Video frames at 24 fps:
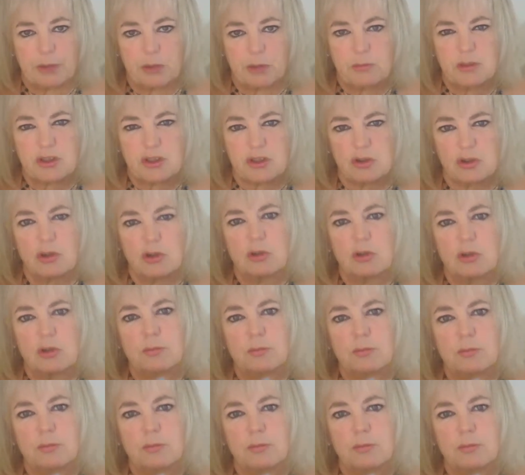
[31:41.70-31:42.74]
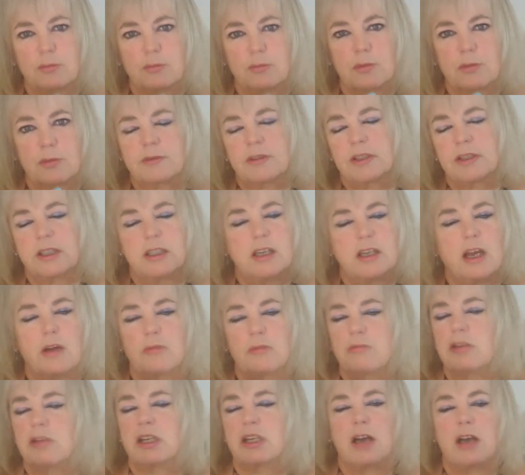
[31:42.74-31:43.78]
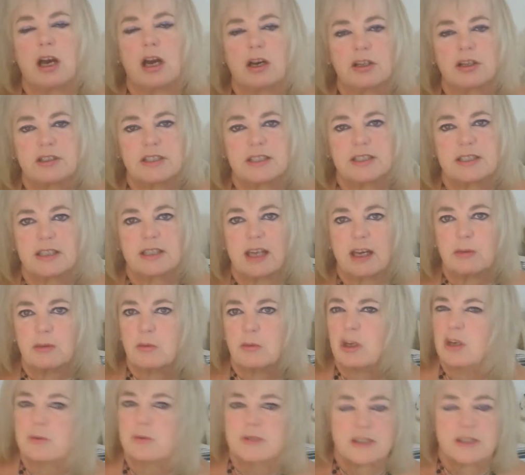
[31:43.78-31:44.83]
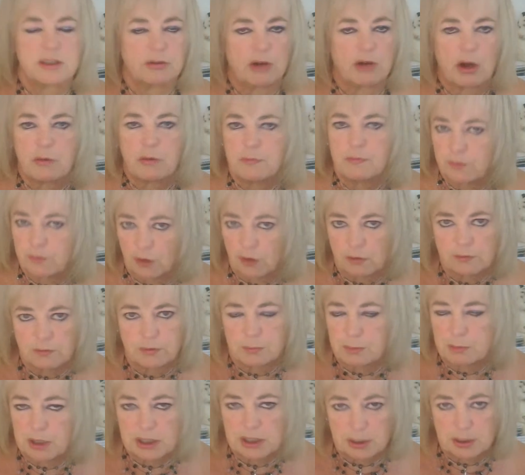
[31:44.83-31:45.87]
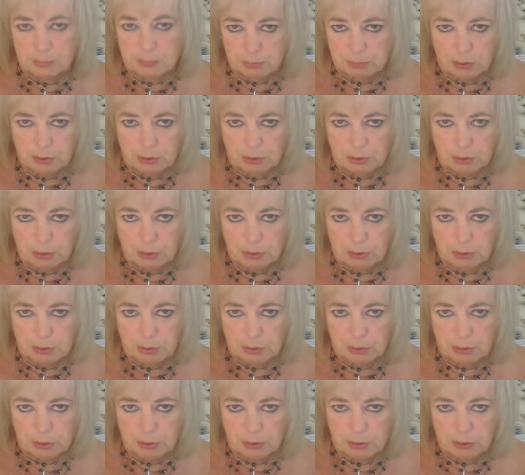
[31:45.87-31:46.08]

But certainly at that time, it was almost, regarded like, well, it was their own